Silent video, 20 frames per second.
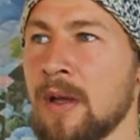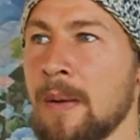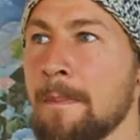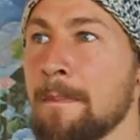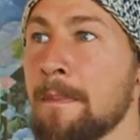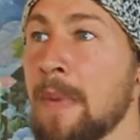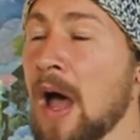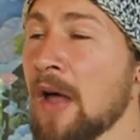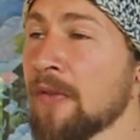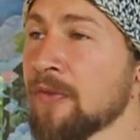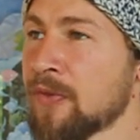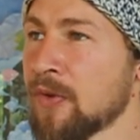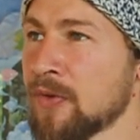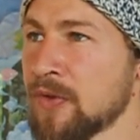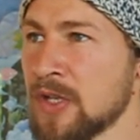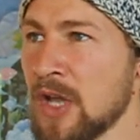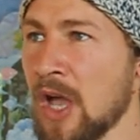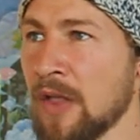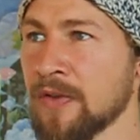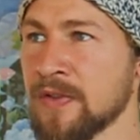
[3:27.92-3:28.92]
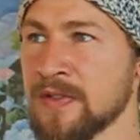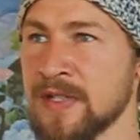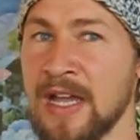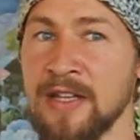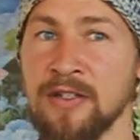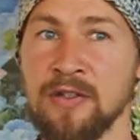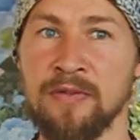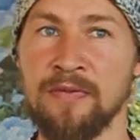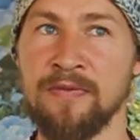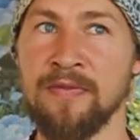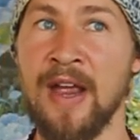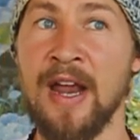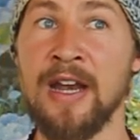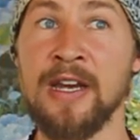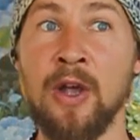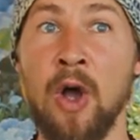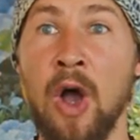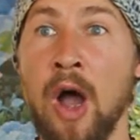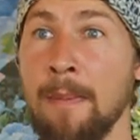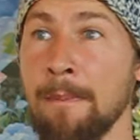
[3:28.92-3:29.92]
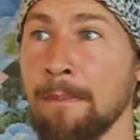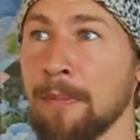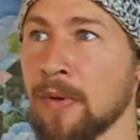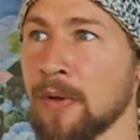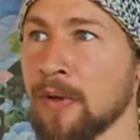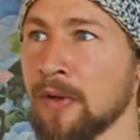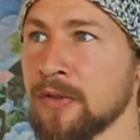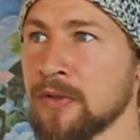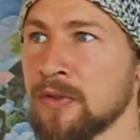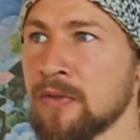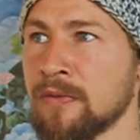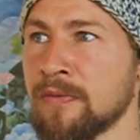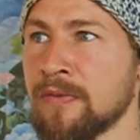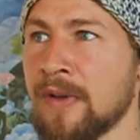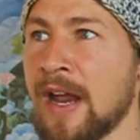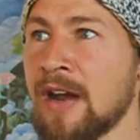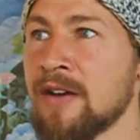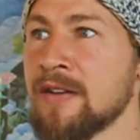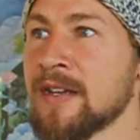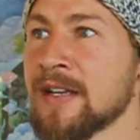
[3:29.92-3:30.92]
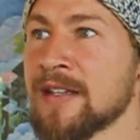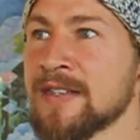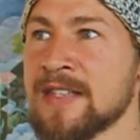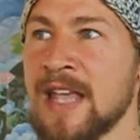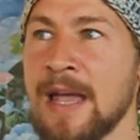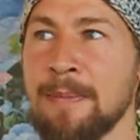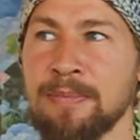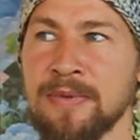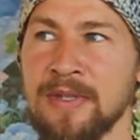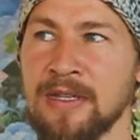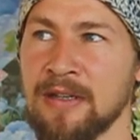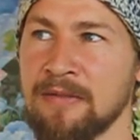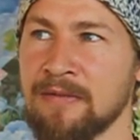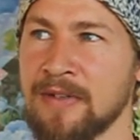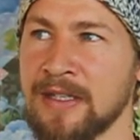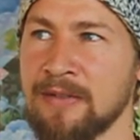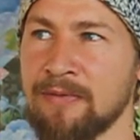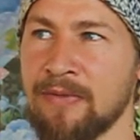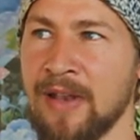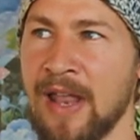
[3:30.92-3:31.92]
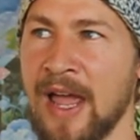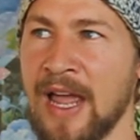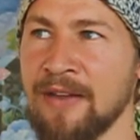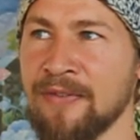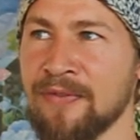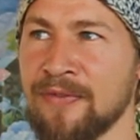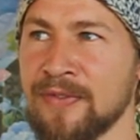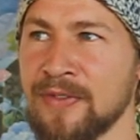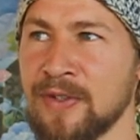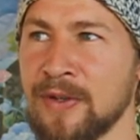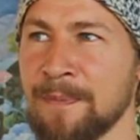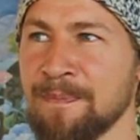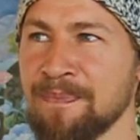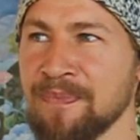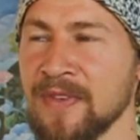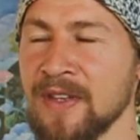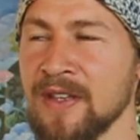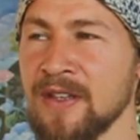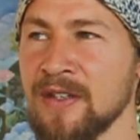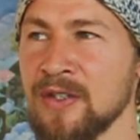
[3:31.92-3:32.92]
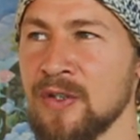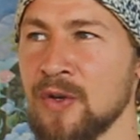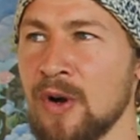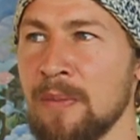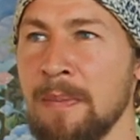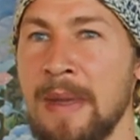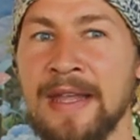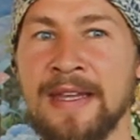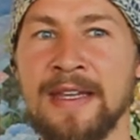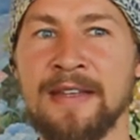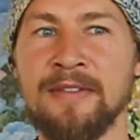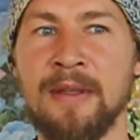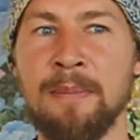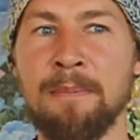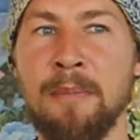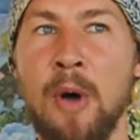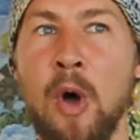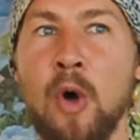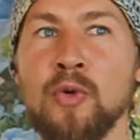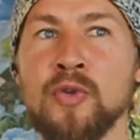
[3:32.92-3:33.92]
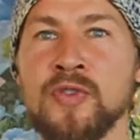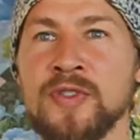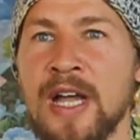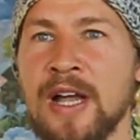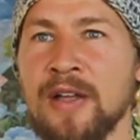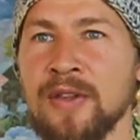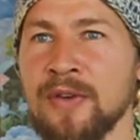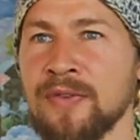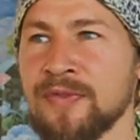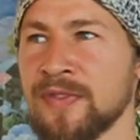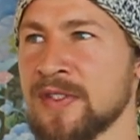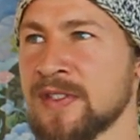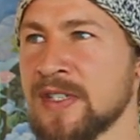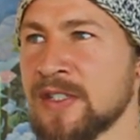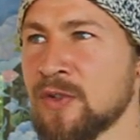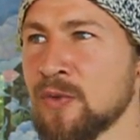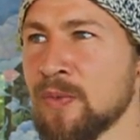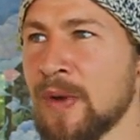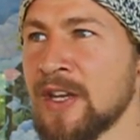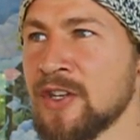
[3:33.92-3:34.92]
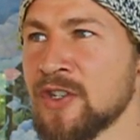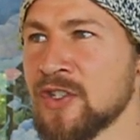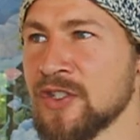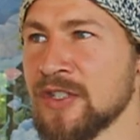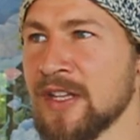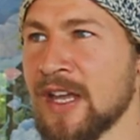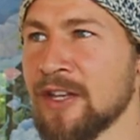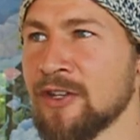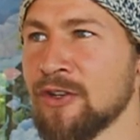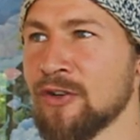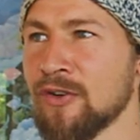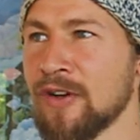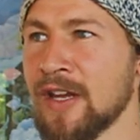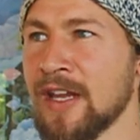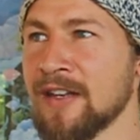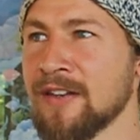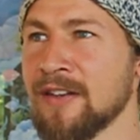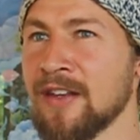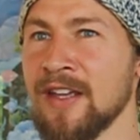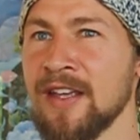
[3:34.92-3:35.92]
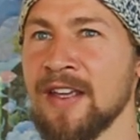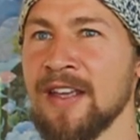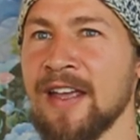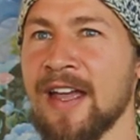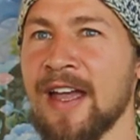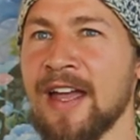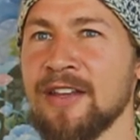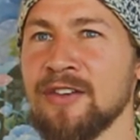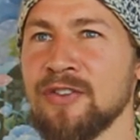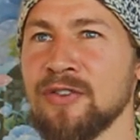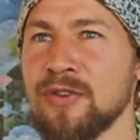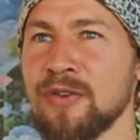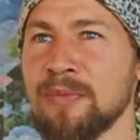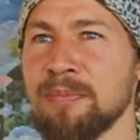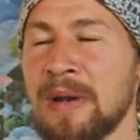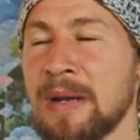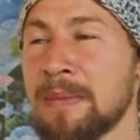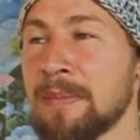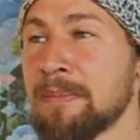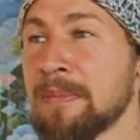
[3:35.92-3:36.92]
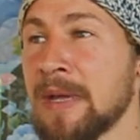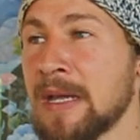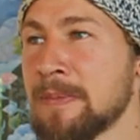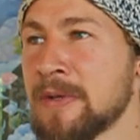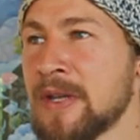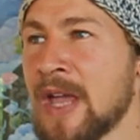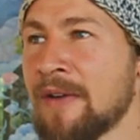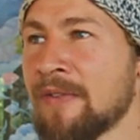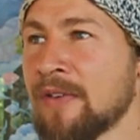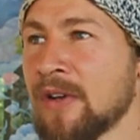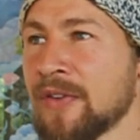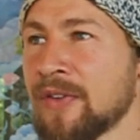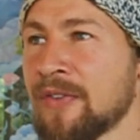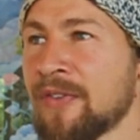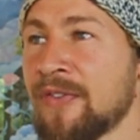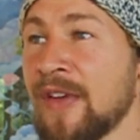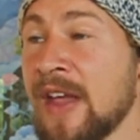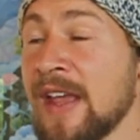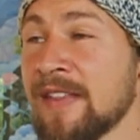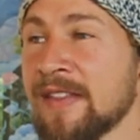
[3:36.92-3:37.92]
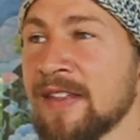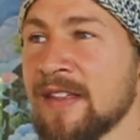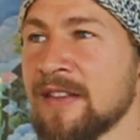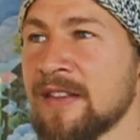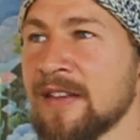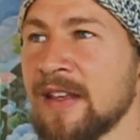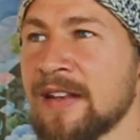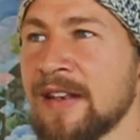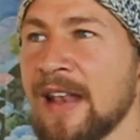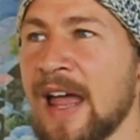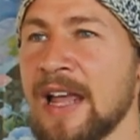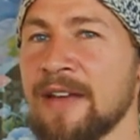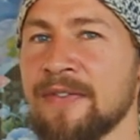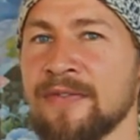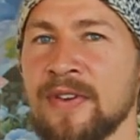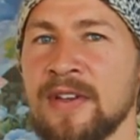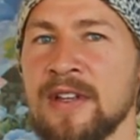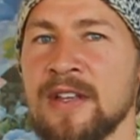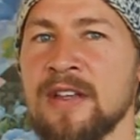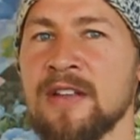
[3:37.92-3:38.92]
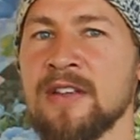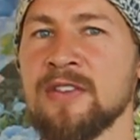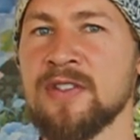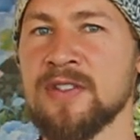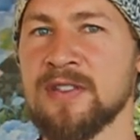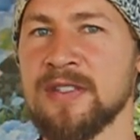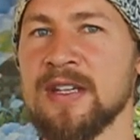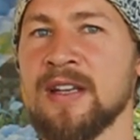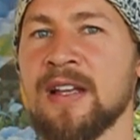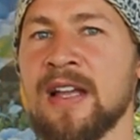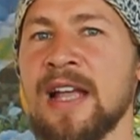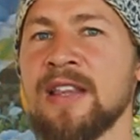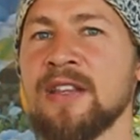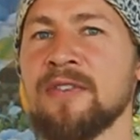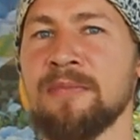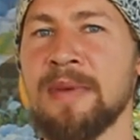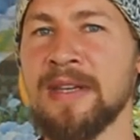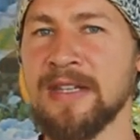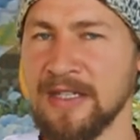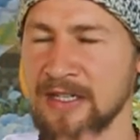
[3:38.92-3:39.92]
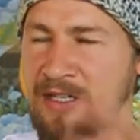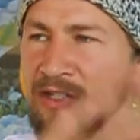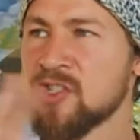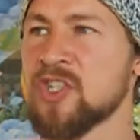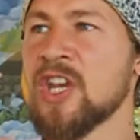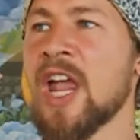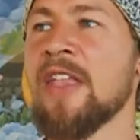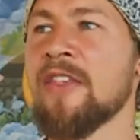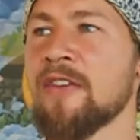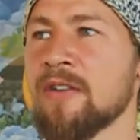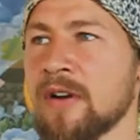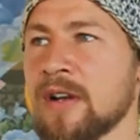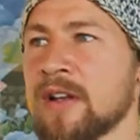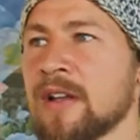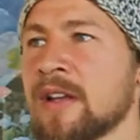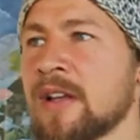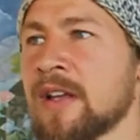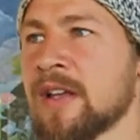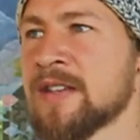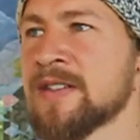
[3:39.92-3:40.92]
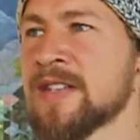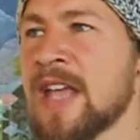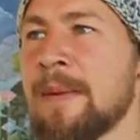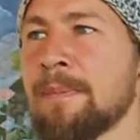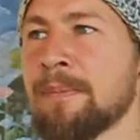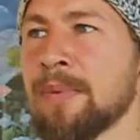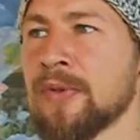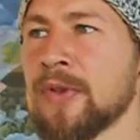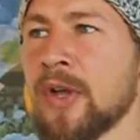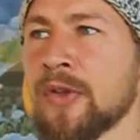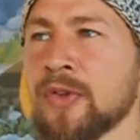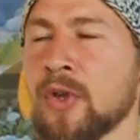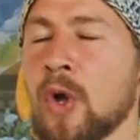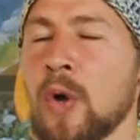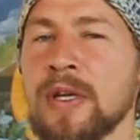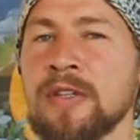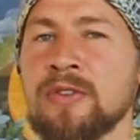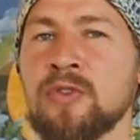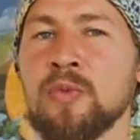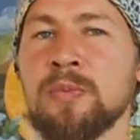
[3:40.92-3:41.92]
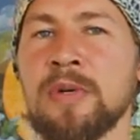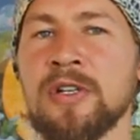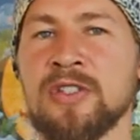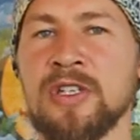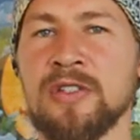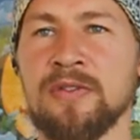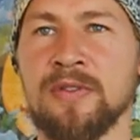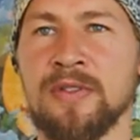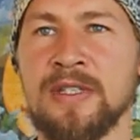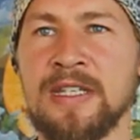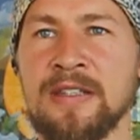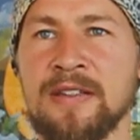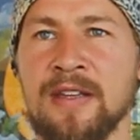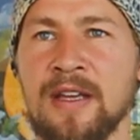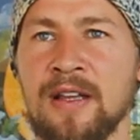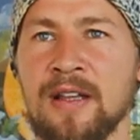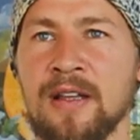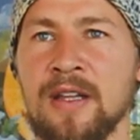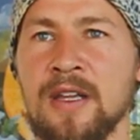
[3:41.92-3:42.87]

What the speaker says: But on the other side, you're very humble, you're very accepting with life, you're making the most out of the situation that you're in, and you maybe have a lot of faith in life. Just kind of making a general example, not going too much into detail.